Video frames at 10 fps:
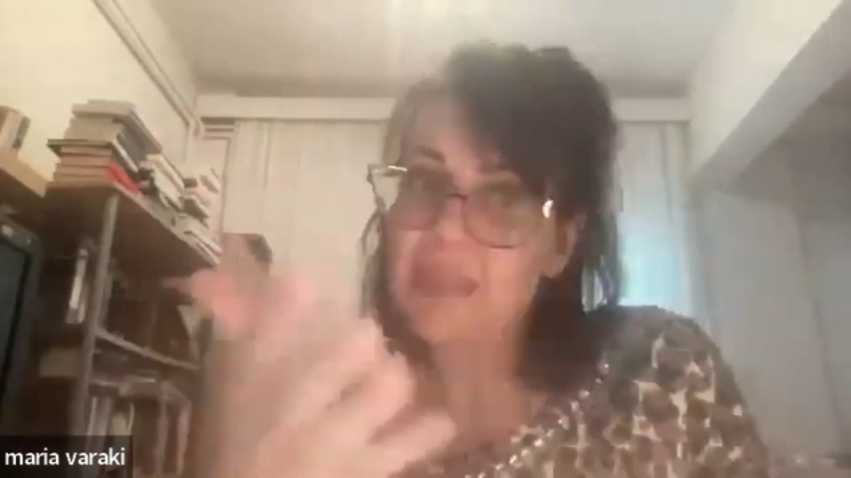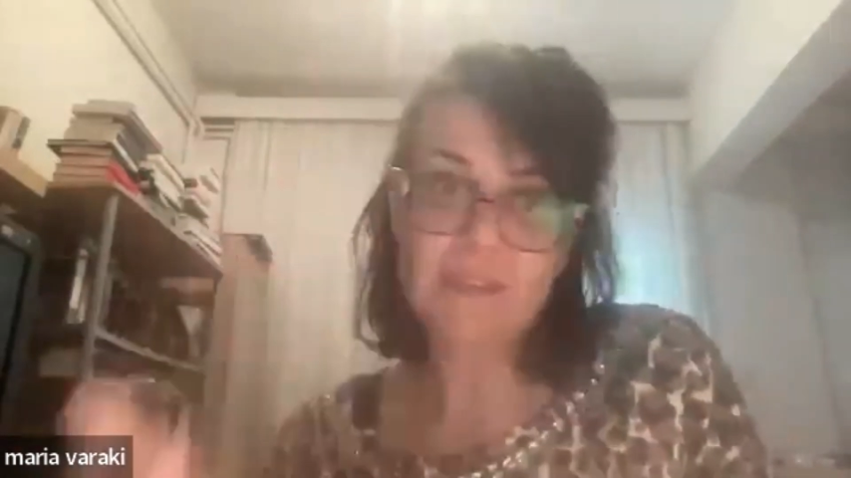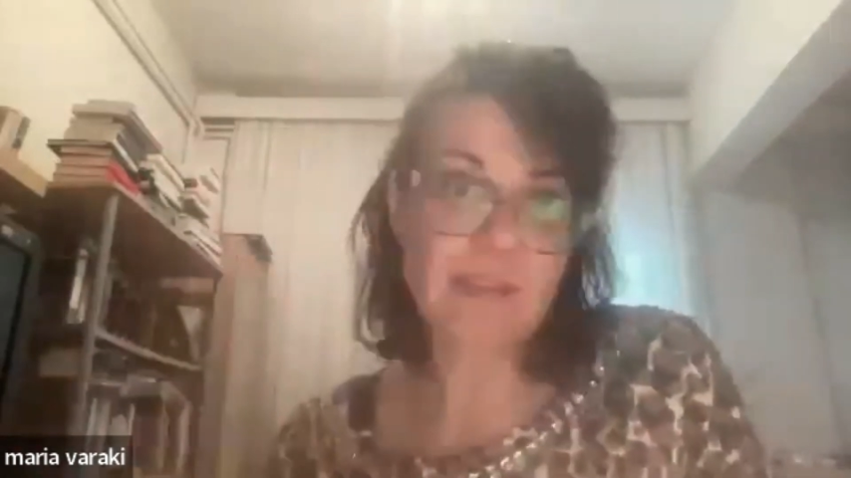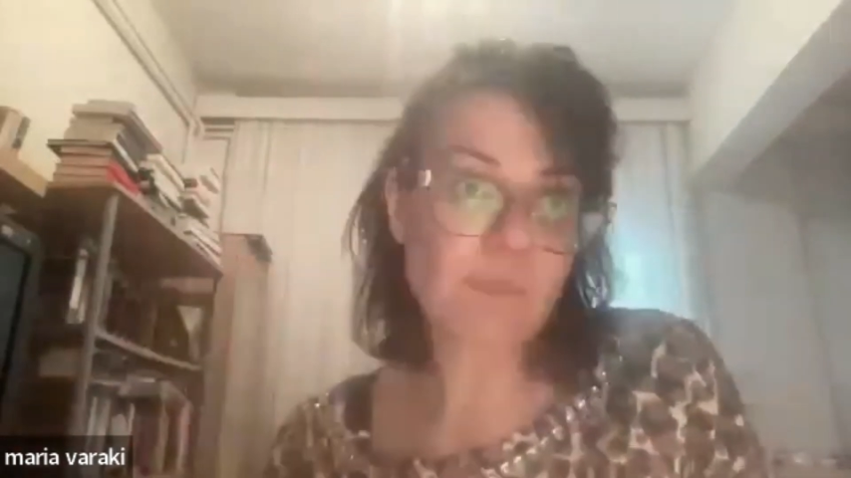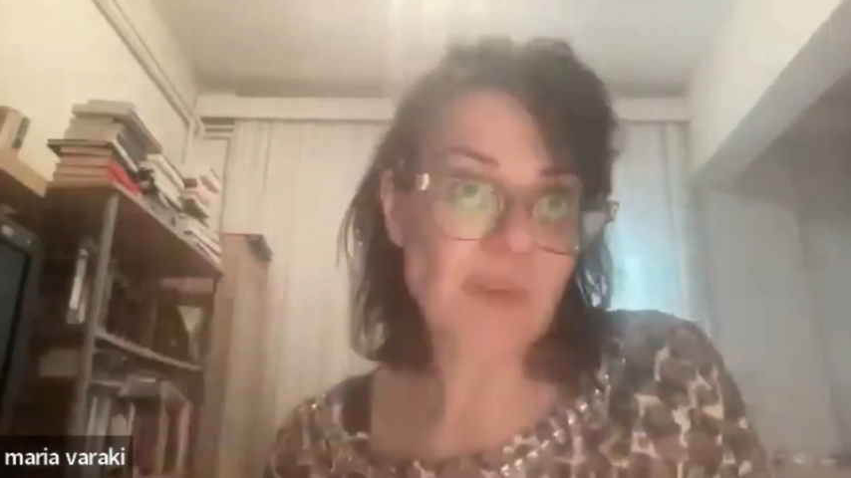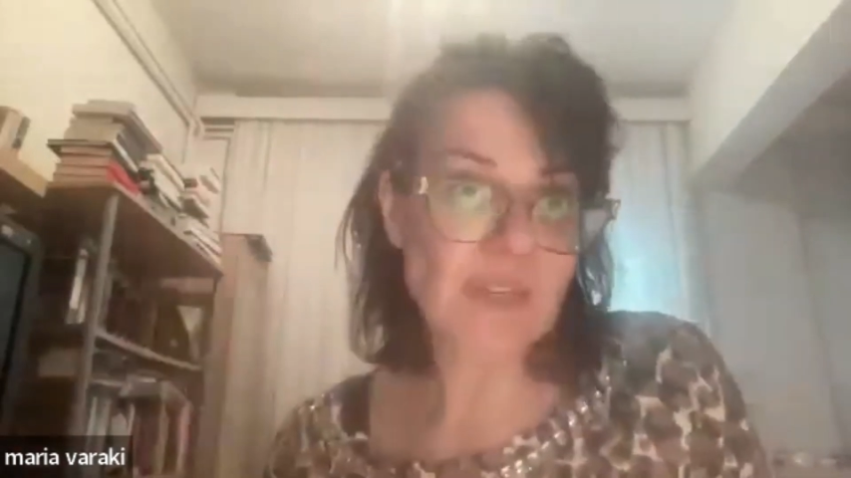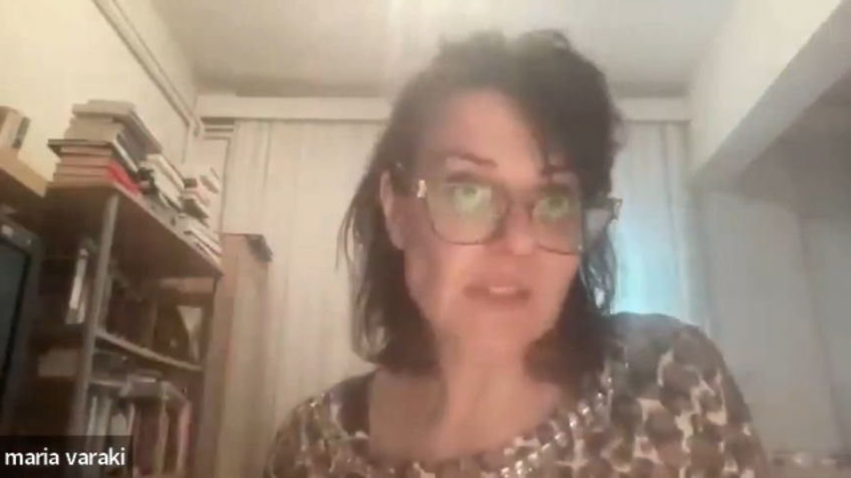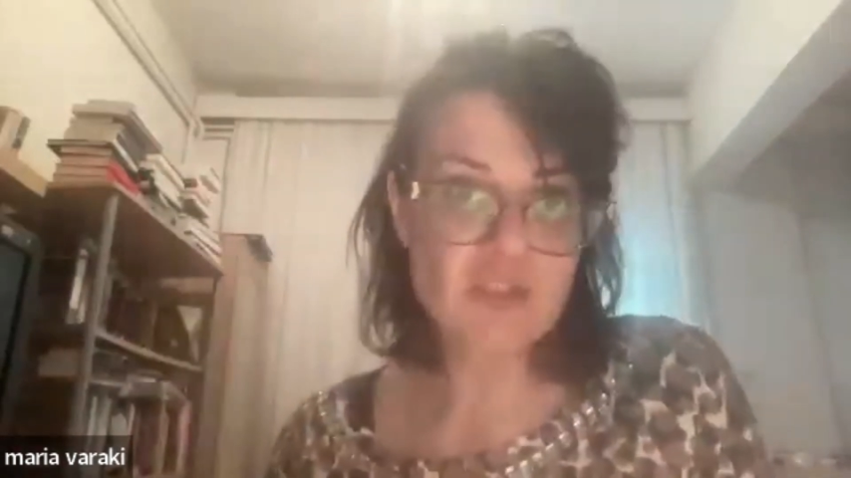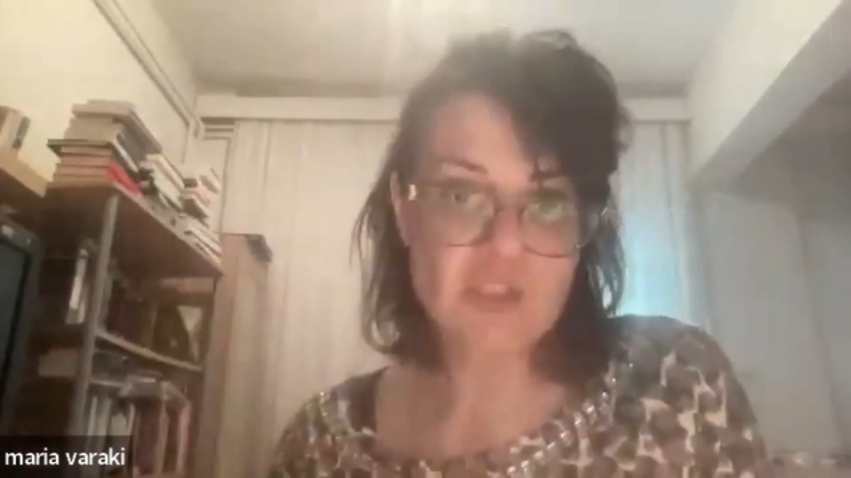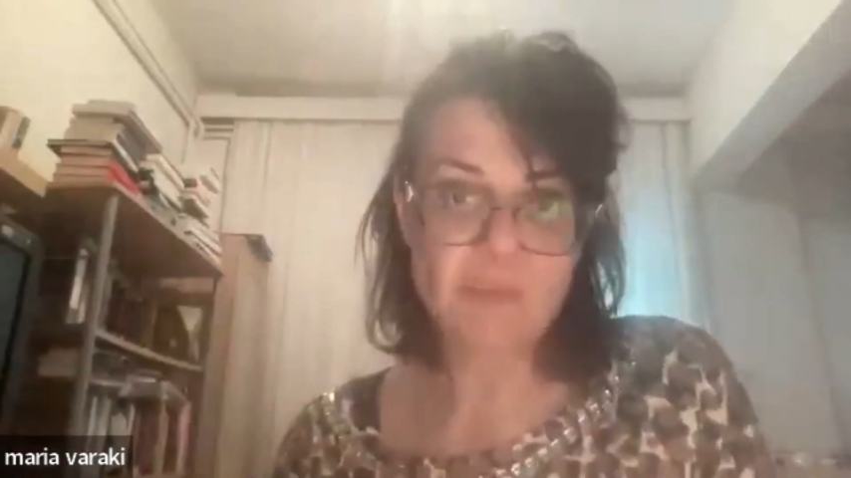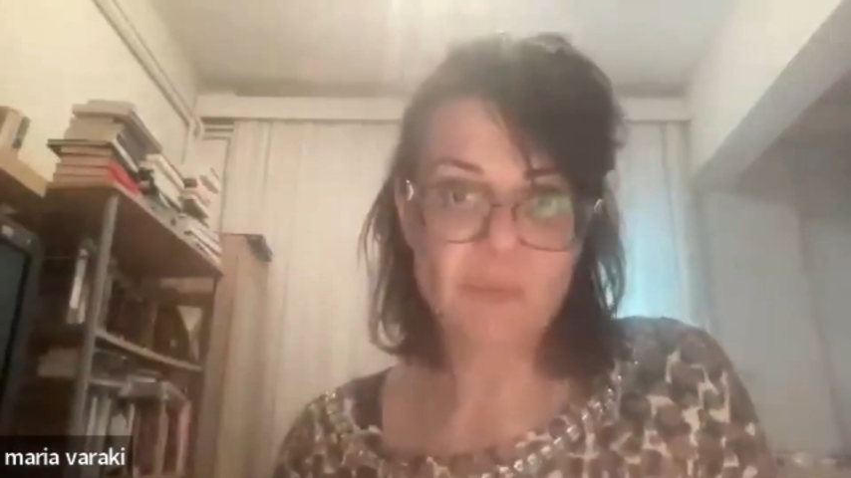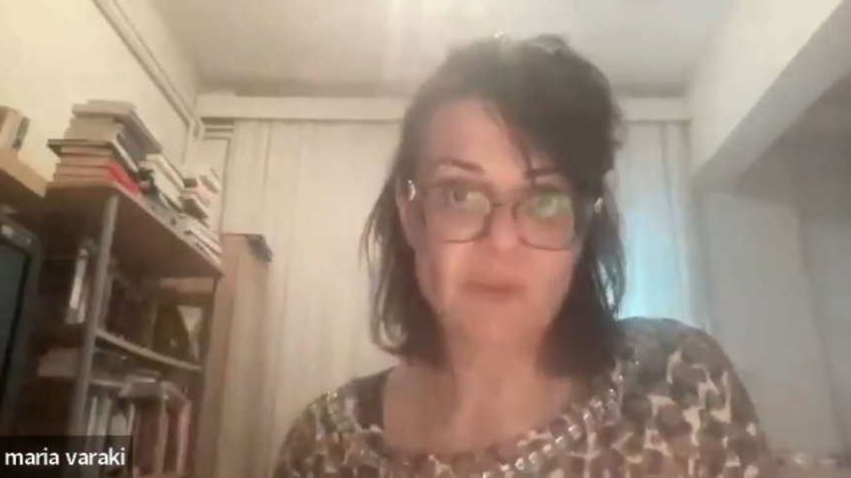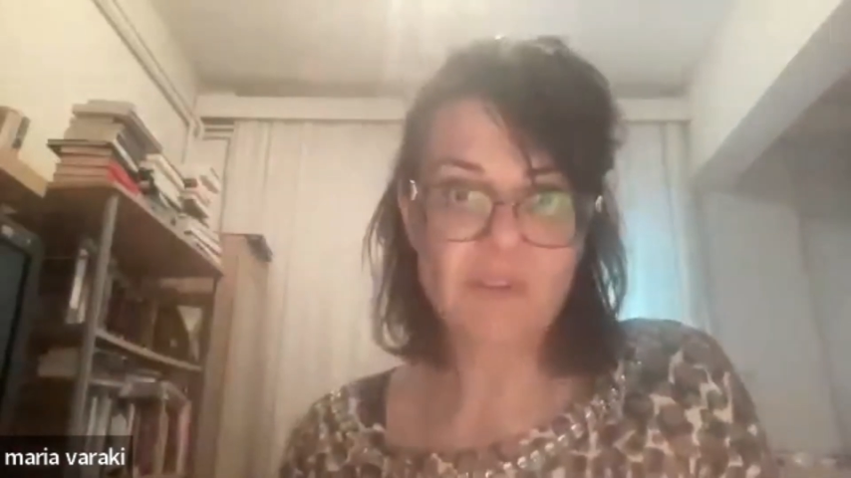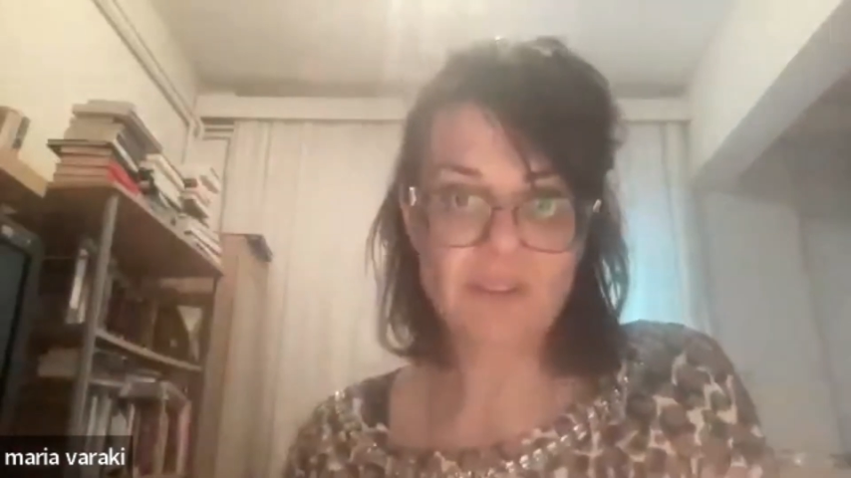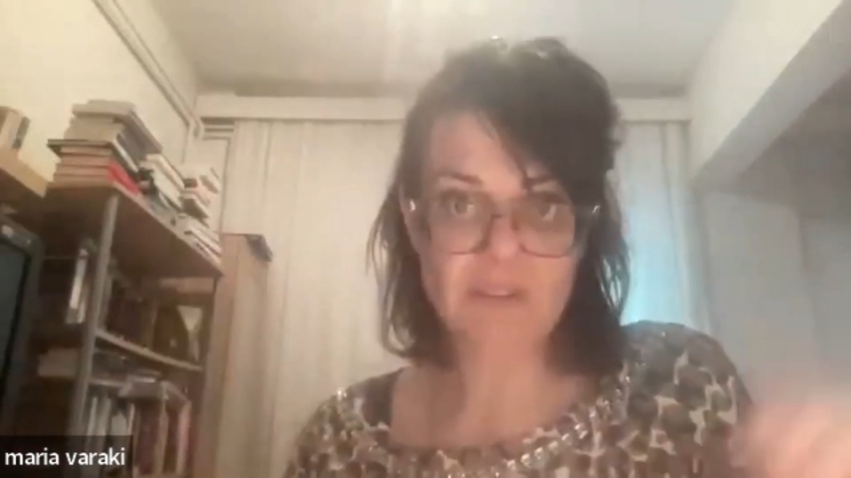like the appeals chamber,